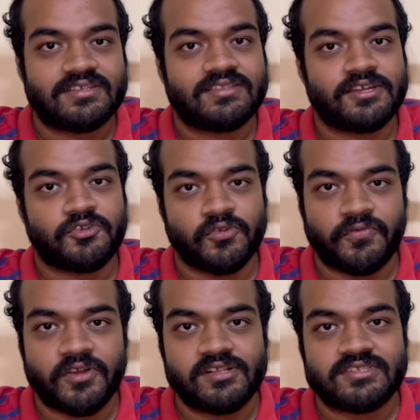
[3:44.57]
the true
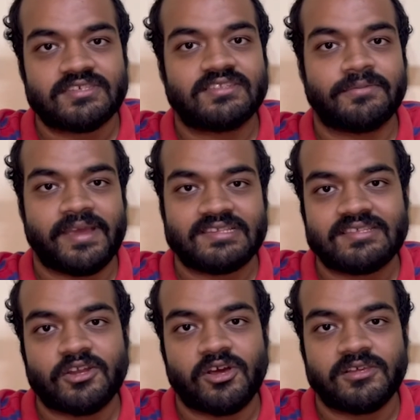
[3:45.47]
false, the match
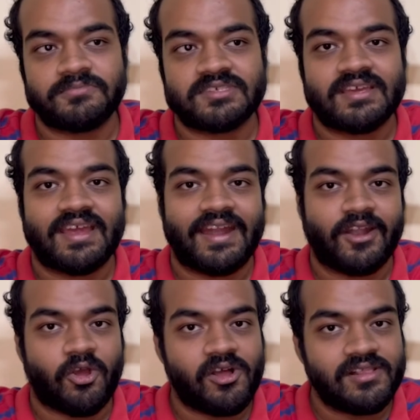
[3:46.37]
the columns, and
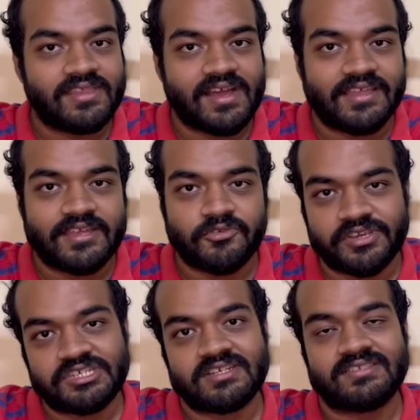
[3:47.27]
all the other
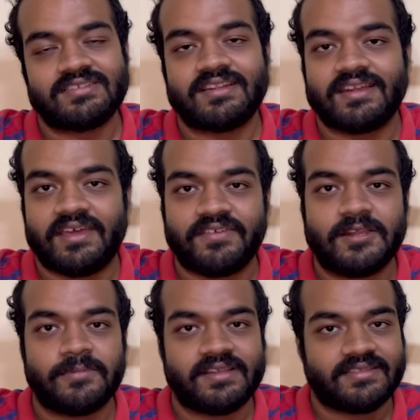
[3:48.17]
questions that are
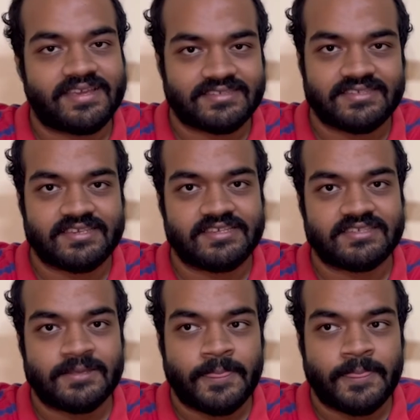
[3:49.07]
available in the exercise.